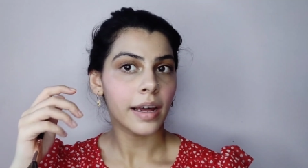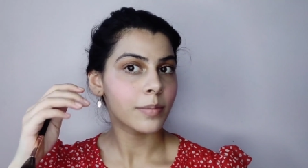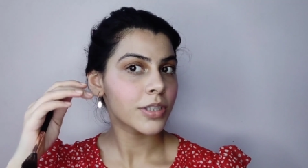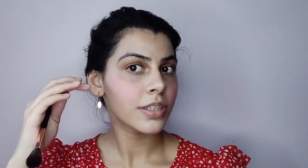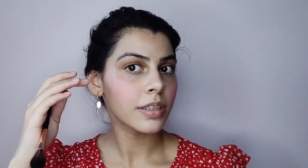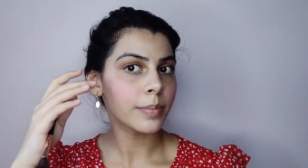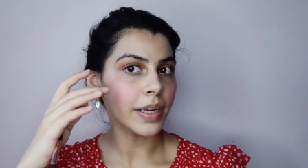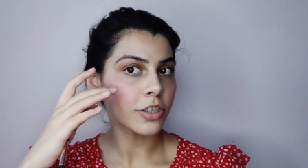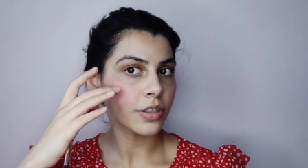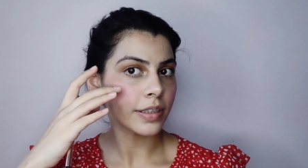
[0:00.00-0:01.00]
And I'm just going to
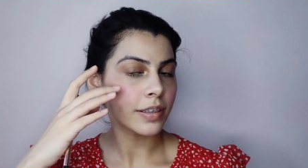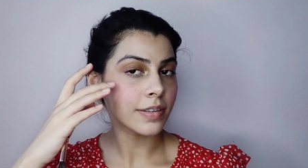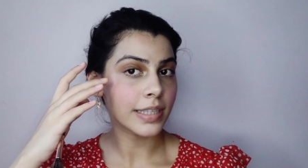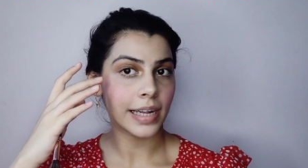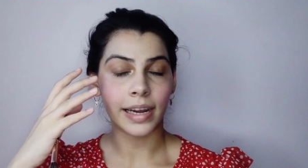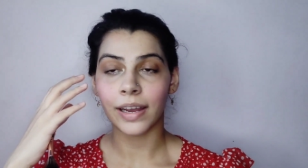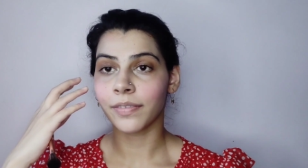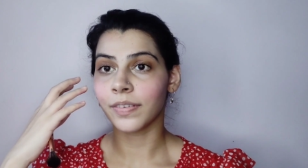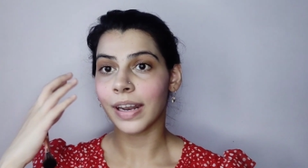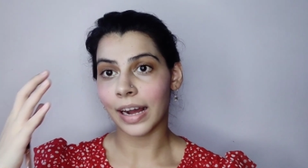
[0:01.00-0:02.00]
make sure that it looks like
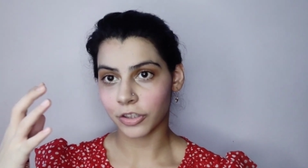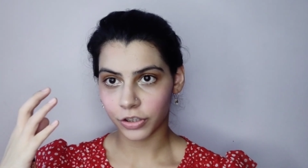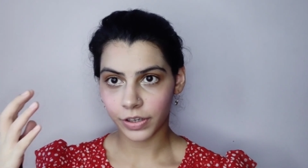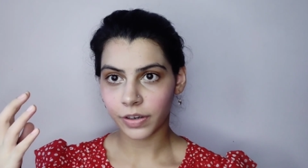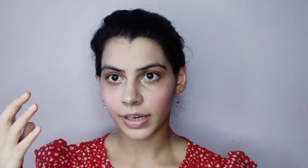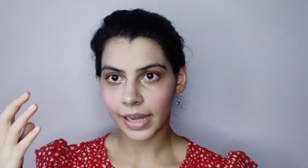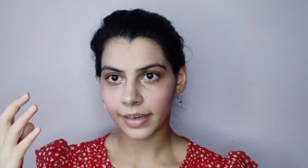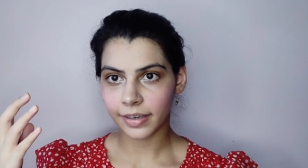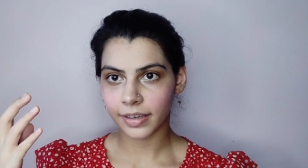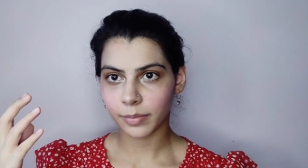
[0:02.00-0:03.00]
I've naturally got
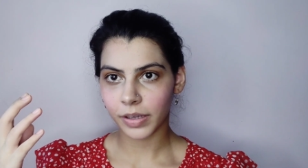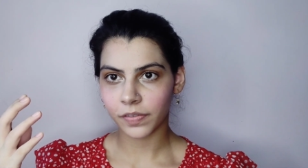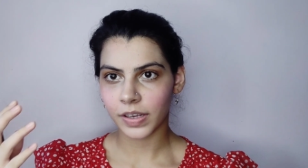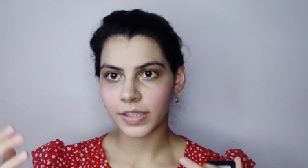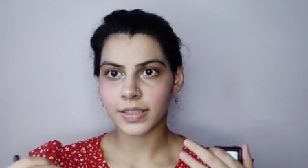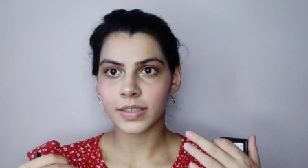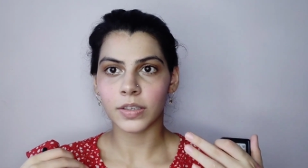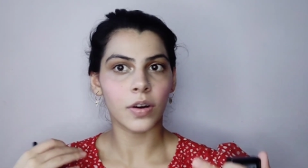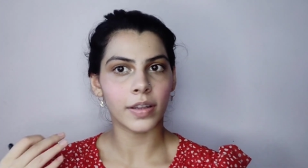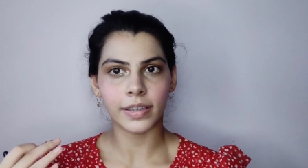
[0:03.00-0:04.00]
light hitting my face,
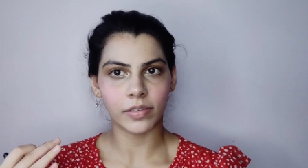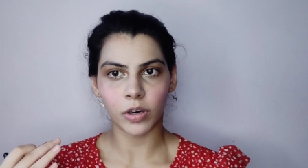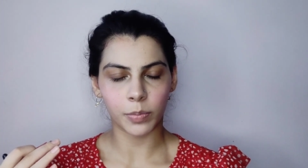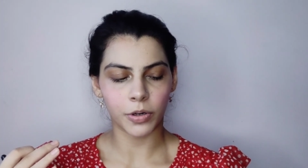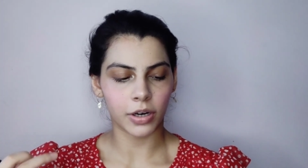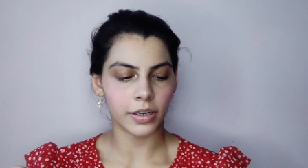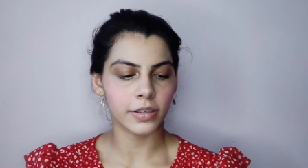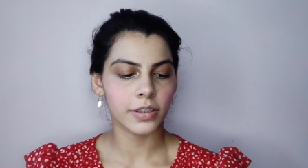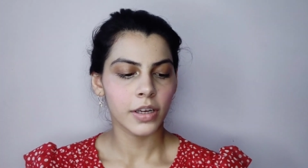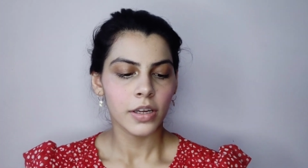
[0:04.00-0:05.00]
not that I've got
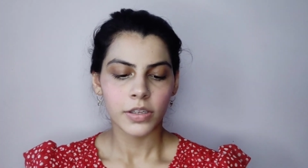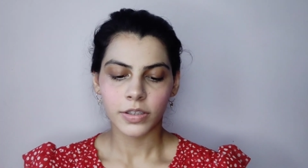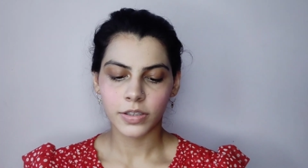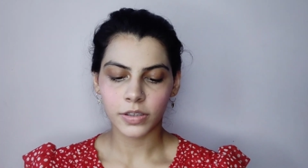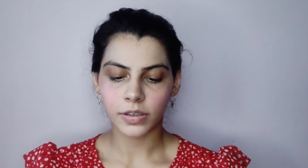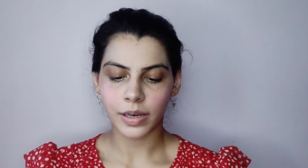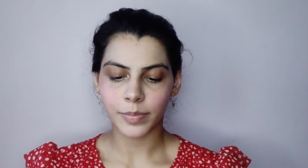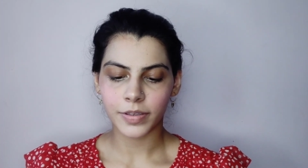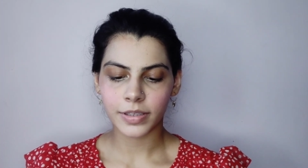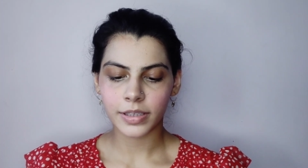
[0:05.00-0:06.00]
product. So
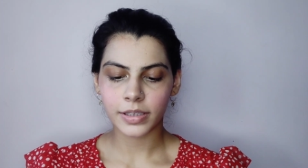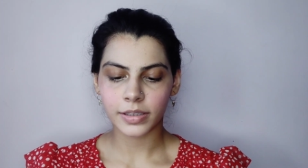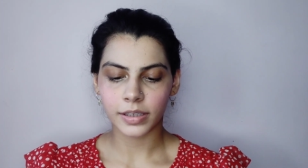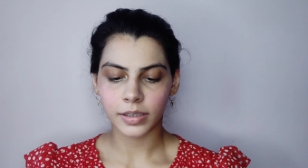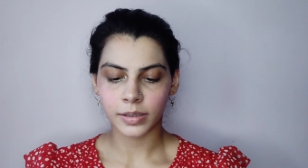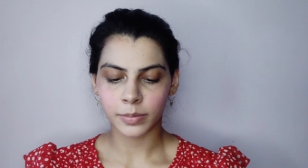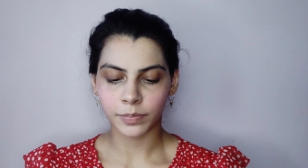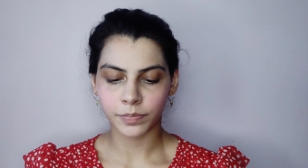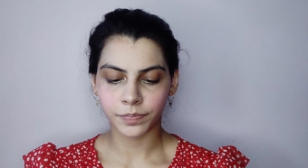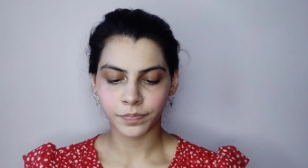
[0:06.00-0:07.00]
I'm using,
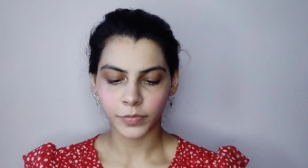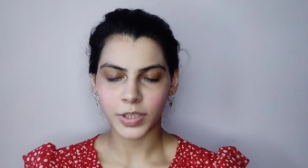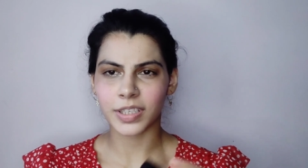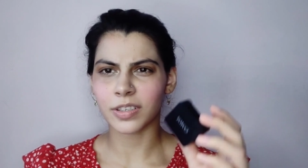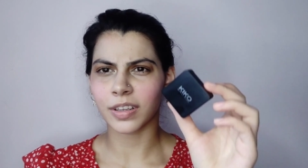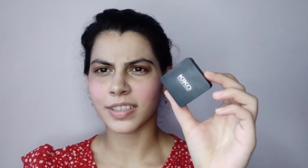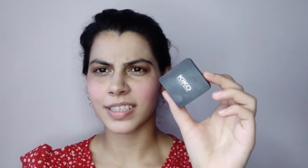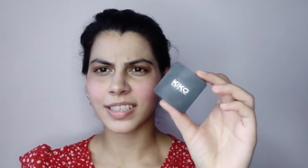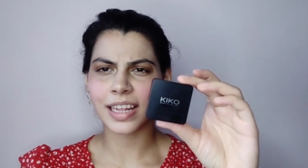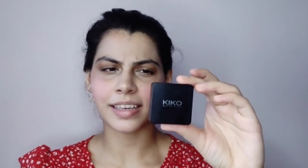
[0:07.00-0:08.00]
what's this called?
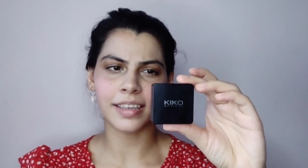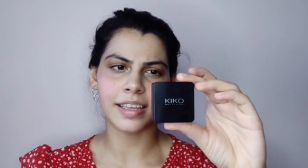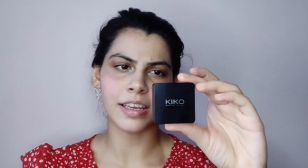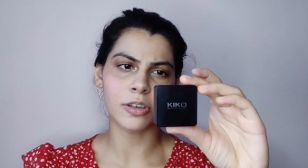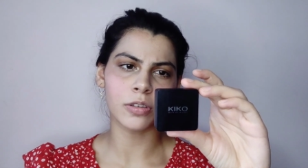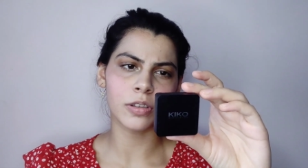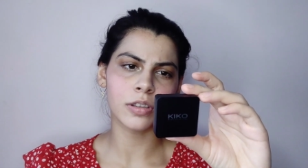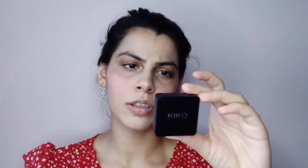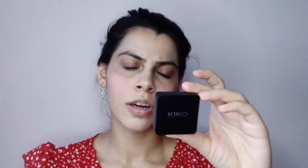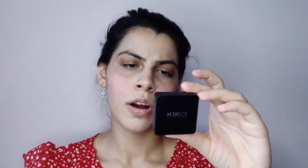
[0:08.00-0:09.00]
This is like
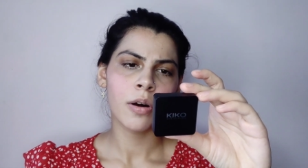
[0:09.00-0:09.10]
Kiko